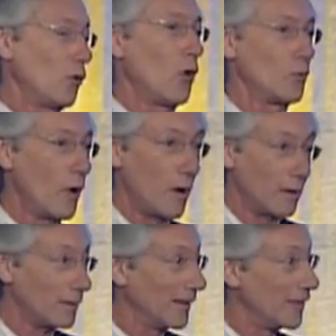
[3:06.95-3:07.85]
all wrong.
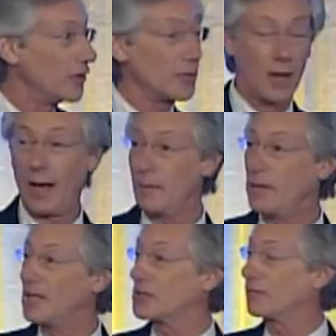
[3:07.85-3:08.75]
The
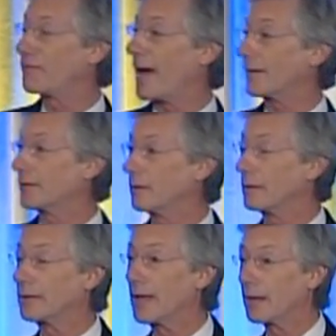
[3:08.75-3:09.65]
economy is in fact
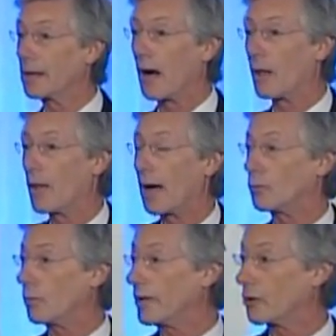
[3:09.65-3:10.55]
getting a lot
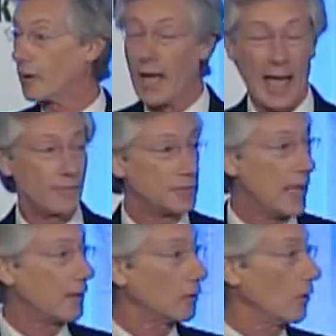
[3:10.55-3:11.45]
weaker. Have you
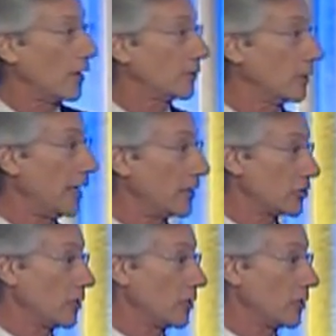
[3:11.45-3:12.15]
taken a look at the latest